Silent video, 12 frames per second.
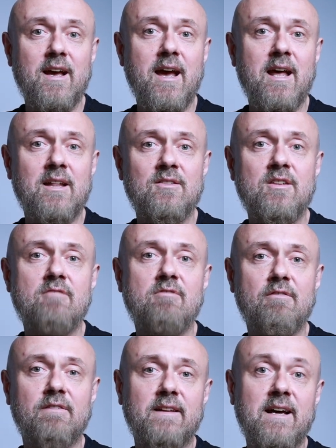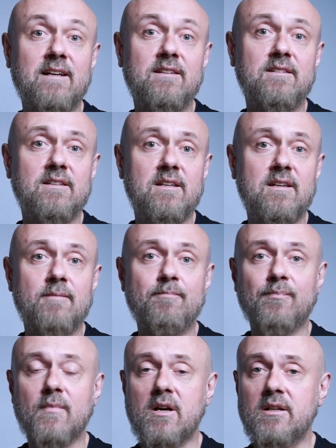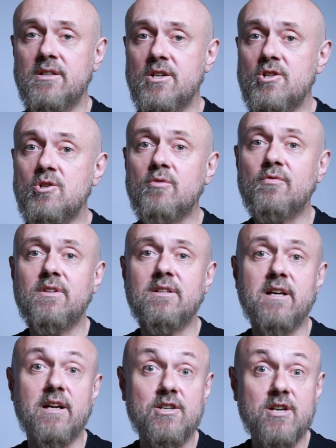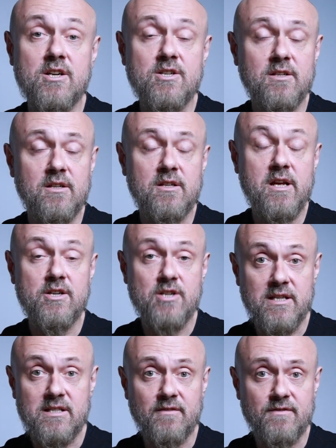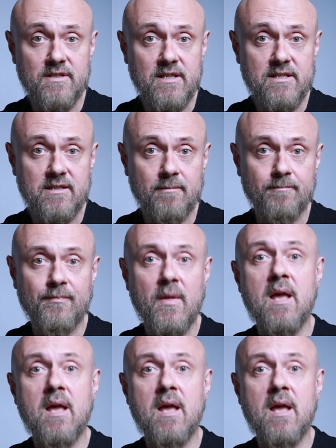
and they reflect the condition of the digestive system.